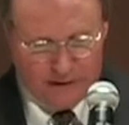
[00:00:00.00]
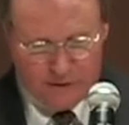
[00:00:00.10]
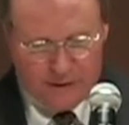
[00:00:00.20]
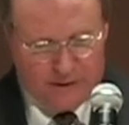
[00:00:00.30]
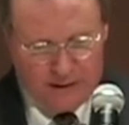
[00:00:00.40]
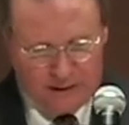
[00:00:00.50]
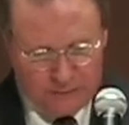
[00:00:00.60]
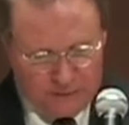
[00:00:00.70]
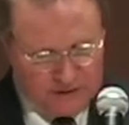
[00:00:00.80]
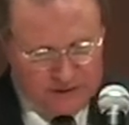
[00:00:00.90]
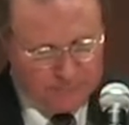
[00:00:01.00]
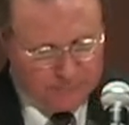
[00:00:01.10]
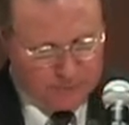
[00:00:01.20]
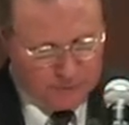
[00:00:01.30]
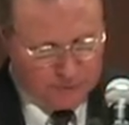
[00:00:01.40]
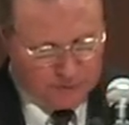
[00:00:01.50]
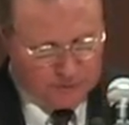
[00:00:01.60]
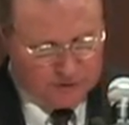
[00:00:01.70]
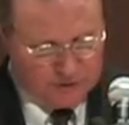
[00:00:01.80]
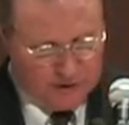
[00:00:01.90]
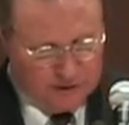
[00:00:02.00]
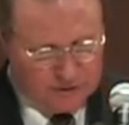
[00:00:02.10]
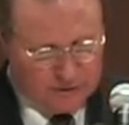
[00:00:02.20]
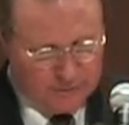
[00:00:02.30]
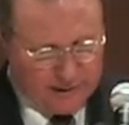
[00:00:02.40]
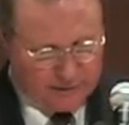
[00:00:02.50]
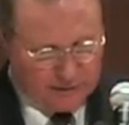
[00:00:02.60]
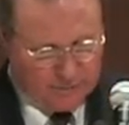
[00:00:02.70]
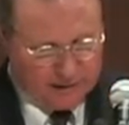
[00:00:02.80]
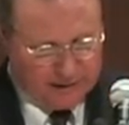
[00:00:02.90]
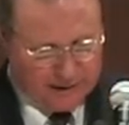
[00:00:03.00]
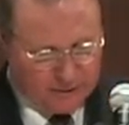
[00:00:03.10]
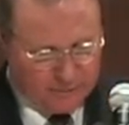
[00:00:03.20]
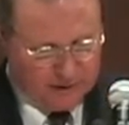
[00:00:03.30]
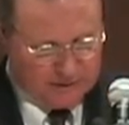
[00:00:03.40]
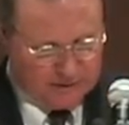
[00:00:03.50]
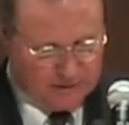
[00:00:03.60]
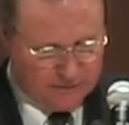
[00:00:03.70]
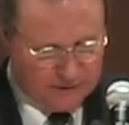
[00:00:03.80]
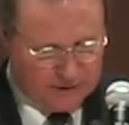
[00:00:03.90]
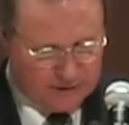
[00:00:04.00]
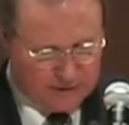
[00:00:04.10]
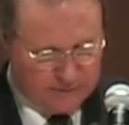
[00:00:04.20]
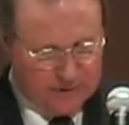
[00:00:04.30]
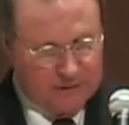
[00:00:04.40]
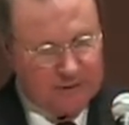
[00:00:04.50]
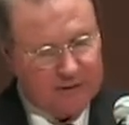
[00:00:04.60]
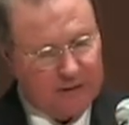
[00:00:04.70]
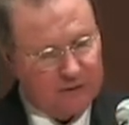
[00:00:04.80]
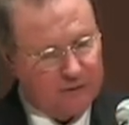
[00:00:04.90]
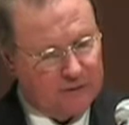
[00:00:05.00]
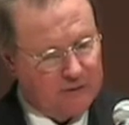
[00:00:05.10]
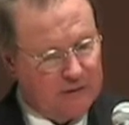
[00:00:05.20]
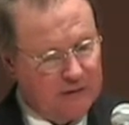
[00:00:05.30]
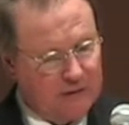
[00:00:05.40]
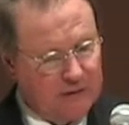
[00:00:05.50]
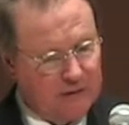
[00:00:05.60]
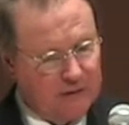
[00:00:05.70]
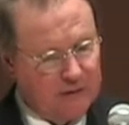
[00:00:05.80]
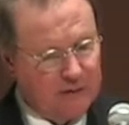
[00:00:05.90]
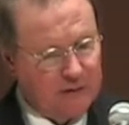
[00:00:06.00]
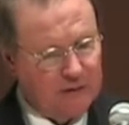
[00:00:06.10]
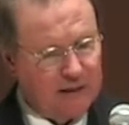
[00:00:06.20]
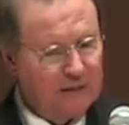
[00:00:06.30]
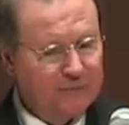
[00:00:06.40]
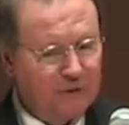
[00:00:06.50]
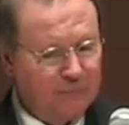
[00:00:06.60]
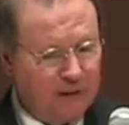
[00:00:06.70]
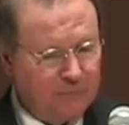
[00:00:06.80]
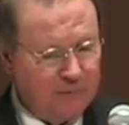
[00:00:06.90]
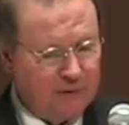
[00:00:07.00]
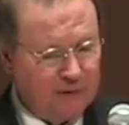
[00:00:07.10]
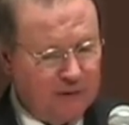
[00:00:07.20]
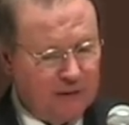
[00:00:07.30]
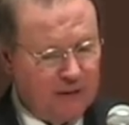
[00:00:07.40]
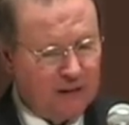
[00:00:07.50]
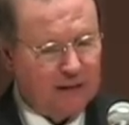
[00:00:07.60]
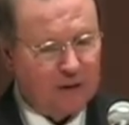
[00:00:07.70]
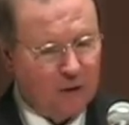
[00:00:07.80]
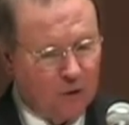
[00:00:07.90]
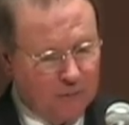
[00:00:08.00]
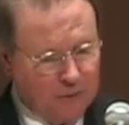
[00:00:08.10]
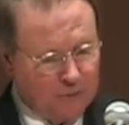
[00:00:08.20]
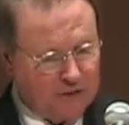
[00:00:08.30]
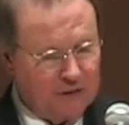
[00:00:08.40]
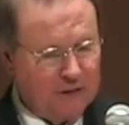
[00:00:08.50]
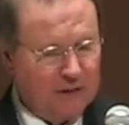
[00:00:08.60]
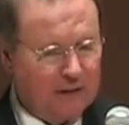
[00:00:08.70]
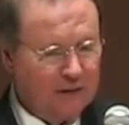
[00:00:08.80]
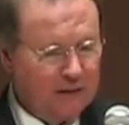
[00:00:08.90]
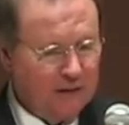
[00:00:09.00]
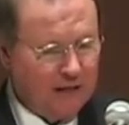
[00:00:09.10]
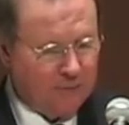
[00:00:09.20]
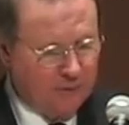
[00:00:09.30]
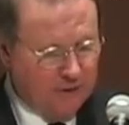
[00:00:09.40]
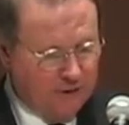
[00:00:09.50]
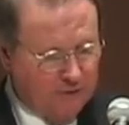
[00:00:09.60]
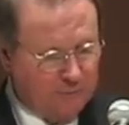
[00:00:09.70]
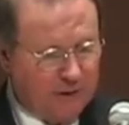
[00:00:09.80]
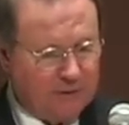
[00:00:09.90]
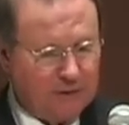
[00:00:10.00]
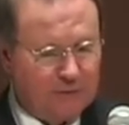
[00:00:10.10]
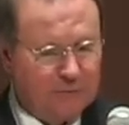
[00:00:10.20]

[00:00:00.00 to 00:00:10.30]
She and I were in separate worlds, surrounded by carapaces of ignorant intentions. I lifted my pen like a hobo's stick, and with this bundle